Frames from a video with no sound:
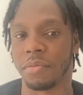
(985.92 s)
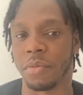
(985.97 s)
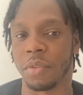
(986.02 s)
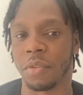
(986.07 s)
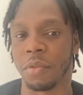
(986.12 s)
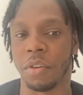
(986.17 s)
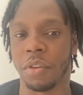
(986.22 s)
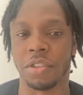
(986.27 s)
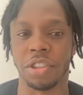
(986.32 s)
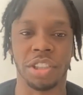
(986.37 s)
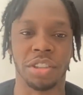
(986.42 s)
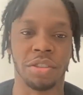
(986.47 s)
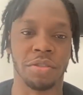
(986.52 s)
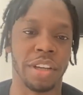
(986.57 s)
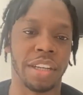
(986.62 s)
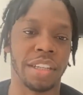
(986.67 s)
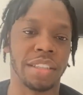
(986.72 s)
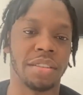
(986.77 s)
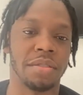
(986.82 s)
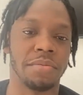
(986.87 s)
or she's not
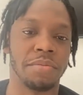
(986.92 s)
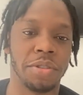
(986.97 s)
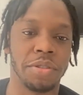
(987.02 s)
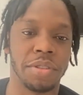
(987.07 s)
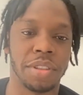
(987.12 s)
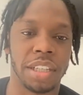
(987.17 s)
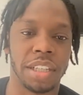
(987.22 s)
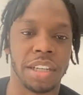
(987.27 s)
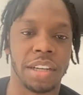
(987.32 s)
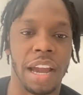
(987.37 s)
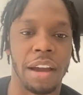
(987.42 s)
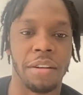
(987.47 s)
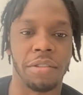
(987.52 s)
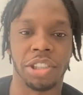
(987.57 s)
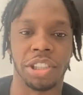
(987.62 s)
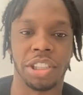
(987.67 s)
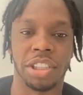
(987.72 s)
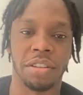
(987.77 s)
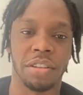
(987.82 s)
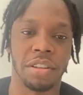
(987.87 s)
into music? How is
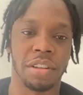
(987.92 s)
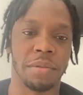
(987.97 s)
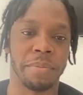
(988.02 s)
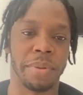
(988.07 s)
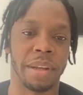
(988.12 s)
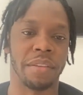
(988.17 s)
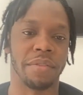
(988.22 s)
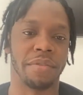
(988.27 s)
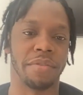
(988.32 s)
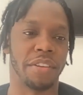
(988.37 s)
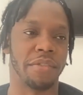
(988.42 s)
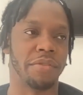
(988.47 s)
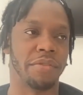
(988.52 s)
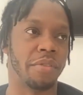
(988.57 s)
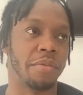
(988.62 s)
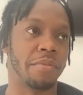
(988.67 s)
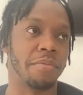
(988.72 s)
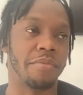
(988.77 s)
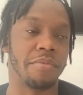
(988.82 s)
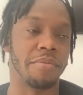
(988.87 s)
she going to benefit
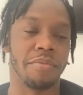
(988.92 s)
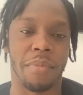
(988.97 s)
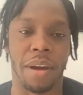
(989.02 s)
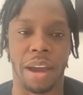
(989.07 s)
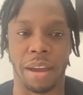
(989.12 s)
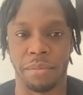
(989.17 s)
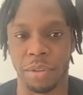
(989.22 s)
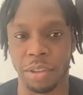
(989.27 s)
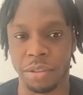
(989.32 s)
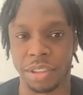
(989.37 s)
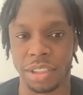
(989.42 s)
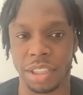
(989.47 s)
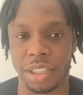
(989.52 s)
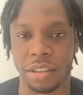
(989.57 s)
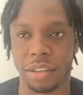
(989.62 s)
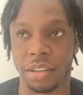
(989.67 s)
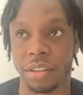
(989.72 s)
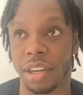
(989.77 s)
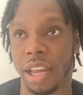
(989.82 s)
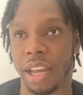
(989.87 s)
from my music?
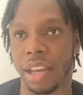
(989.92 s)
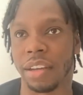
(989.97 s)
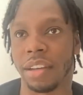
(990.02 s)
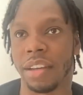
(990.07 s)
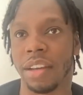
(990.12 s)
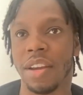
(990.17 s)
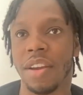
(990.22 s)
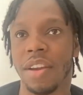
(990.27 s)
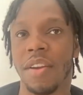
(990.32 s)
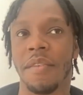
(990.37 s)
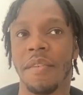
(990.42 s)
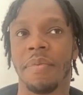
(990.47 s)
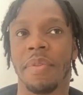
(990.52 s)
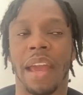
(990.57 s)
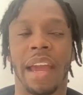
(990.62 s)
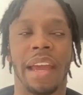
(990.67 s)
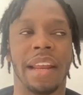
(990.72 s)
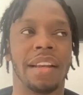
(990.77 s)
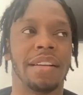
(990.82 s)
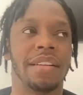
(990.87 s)
Like,
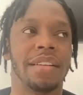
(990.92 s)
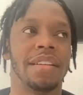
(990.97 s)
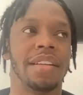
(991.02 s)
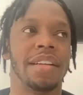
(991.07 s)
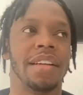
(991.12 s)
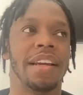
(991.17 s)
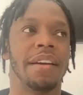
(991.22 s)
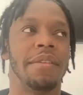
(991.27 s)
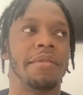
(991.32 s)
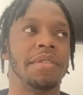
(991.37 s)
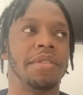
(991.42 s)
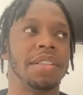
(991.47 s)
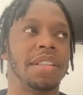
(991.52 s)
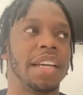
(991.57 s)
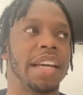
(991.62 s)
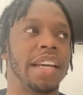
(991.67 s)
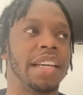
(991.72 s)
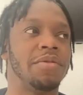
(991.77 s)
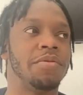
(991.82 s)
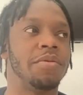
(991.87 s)
and it was a
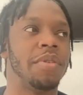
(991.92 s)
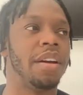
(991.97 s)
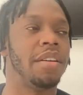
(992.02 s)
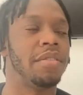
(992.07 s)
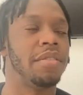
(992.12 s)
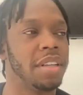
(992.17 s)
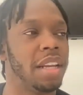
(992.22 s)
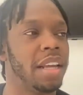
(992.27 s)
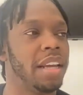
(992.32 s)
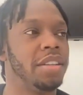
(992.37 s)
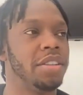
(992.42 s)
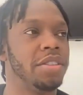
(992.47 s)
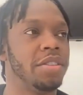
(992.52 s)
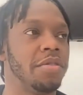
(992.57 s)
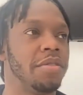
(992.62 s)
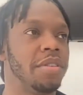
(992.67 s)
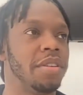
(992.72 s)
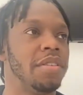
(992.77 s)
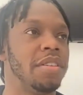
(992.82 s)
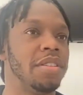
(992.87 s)
case where I was like, you know
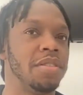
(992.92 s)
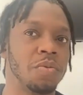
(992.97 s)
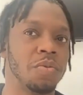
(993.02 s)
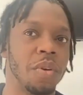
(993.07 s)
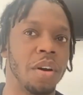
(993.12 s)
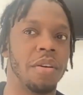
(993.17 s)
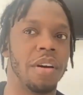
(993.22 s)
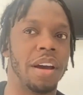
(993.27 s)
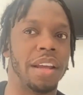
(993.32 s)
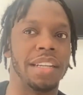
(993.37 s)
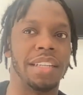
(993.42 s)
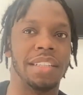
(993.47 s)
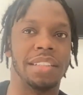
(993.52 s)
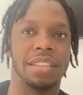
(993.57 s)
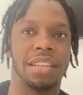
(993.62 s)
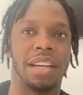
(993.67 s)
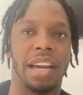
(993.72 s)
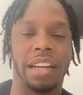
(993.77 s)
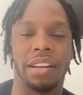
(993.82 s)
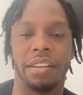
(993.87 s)
what, as well, I need to
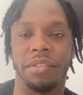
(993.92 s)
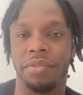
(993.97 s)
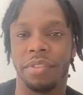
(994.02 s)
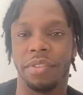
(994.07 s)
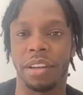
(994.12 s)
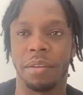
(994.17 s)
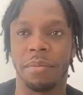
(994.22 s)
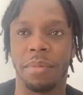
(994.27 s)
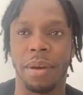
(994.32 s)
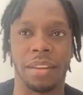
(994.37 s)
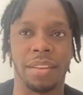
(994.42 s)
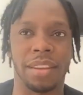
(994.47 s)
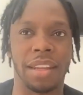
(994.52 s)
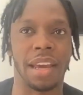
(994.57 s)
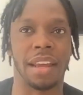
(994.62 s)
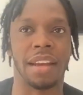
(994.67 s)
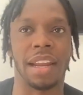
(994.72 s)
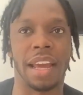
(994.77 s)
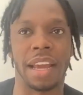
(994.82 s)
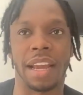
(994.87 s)
kind of think about
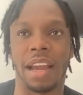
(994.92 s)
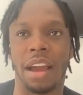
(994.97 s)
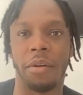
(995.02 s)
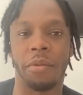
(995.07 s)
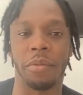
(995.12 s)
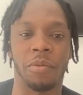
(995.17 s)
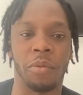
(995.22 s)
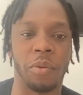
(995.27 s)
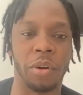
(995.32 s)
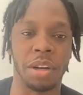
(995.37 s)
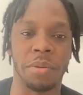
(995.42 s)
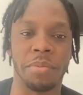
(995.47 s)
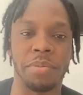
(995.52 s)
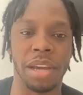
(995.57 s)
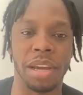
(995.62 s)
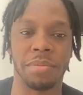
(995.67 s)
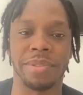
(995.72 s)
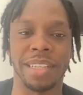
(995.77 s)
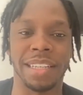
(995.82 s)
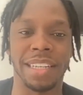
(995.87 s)
that. Like, I want to be
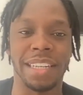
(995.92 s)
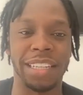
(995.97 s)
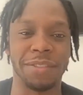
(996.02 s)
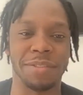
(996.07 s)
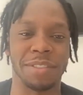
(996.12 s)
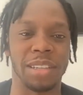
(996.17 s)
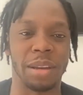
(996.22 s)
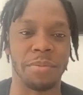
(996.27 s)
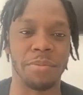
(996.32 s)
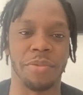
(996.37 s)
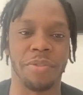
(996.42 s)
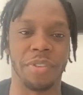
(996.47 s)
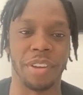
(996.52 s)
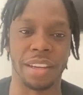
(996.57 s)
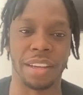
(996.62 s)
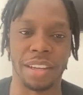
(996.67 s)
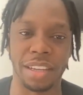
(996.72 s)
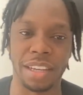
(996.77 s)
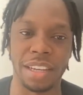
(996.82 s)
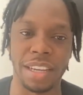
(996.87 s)
able to leave something
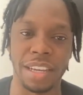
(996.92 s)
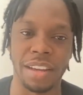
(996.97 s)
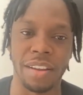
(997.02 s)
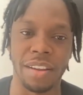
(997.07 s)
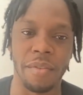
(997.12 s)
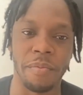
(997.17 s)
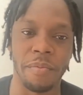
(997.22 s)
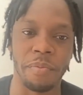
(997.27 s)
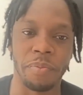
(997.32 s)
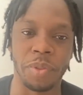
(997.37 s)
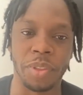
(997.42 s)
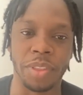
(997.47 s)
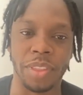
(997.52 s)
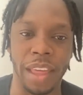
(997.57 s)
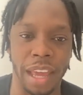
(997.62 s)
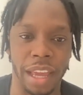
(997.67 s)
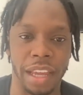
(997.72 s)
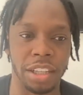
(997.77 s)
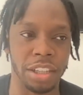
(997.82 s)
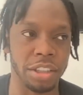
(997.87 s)

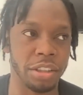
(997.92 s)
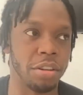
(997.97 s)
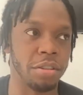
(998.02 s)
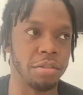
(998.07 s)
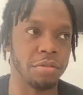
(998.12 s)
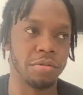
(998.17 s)
that, you know.